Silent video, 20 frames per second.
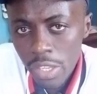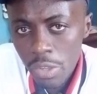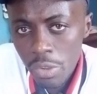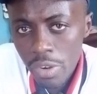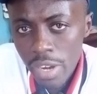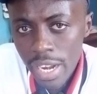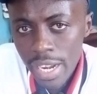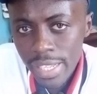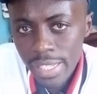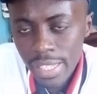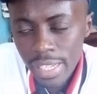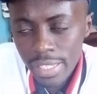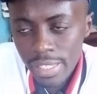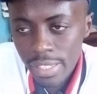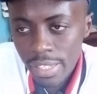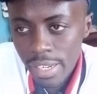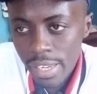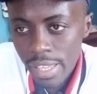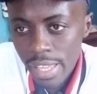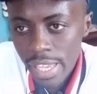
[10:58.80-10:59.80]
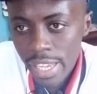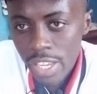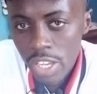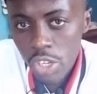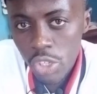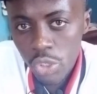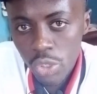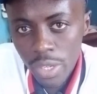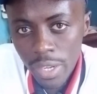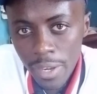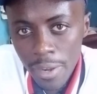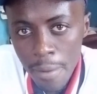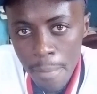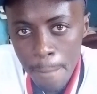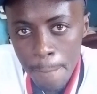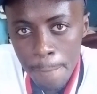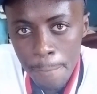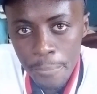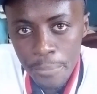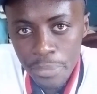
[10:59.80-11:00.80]
You realize that in the kitchen
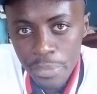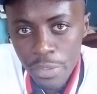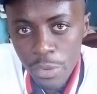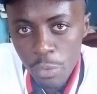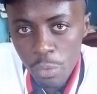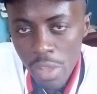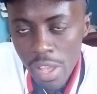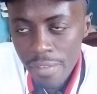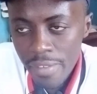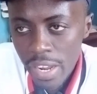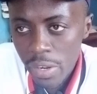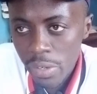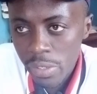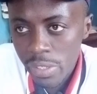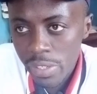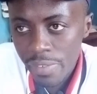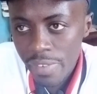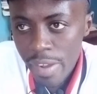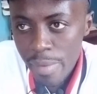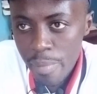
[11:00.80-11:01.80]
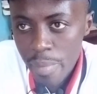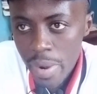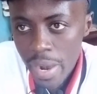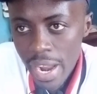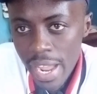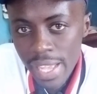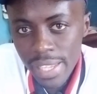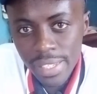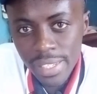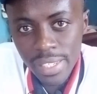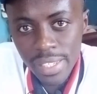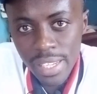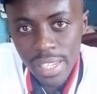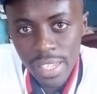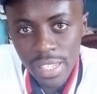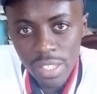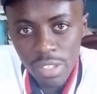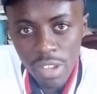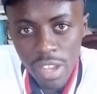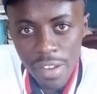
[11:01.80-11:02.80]
we a lot of
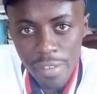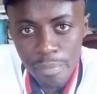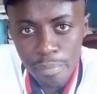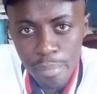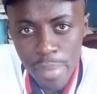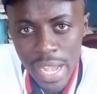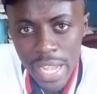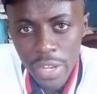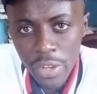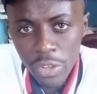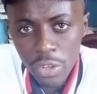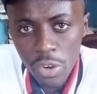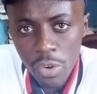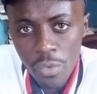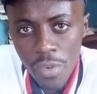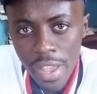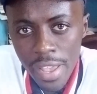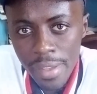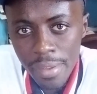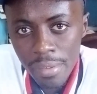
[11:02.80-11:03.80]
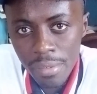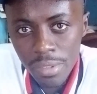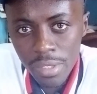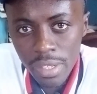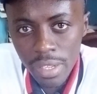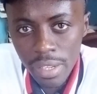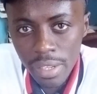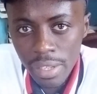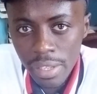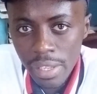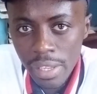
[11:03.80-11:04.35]
appliances. We have microwaves,